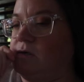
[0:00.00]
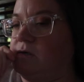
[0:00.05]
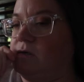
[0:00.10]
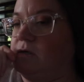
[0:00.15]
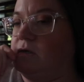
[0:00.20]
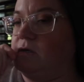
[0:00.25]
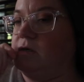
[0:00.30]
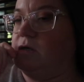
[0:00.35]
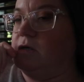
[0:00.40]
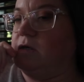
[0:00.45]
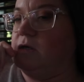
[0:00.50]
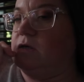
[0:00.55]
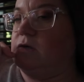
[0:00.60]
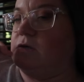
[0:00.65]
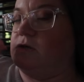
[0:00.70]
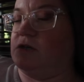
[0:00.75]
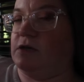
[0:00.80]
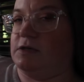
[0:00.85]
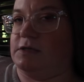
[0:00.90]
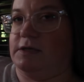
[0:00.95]
No.
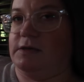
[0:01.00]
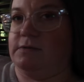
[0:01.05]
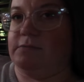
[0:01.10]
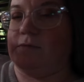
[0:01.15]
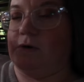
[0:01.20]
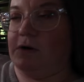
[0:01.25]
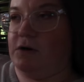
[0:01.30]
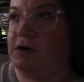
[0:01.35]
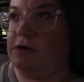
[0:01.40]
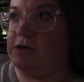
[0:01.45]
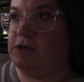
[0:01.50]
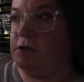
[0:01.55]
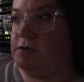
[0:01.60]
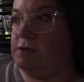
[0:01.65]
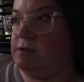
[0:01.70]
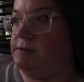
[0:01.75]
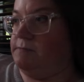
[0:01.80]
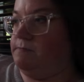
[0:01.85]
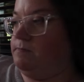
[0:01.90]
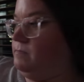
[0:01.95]
Chelsea, her and
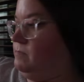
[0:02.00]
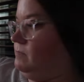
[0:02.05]
Chelsea.